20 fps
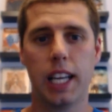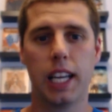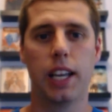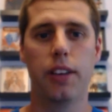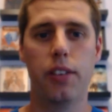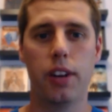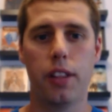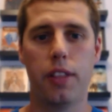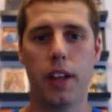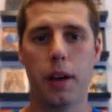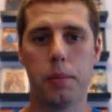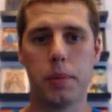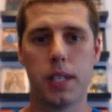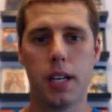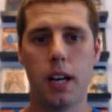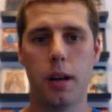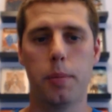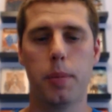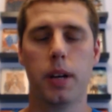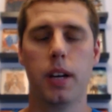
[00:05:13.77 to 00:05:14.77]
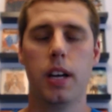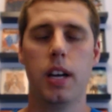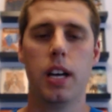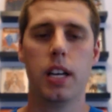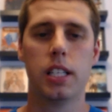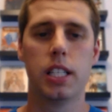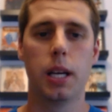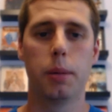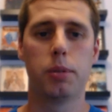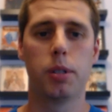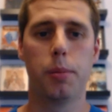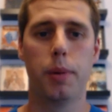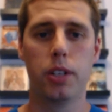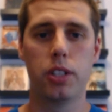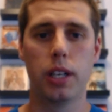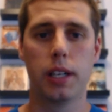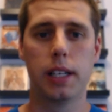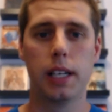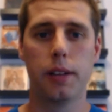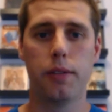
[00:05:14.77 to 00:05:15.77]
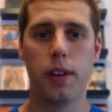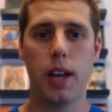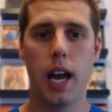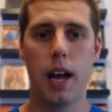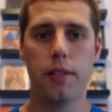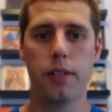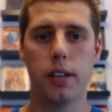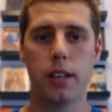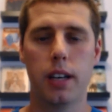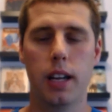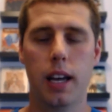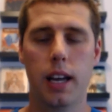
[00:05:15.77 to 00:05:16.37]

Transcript: Give it a thumbs up, sub to my channel if you haven't,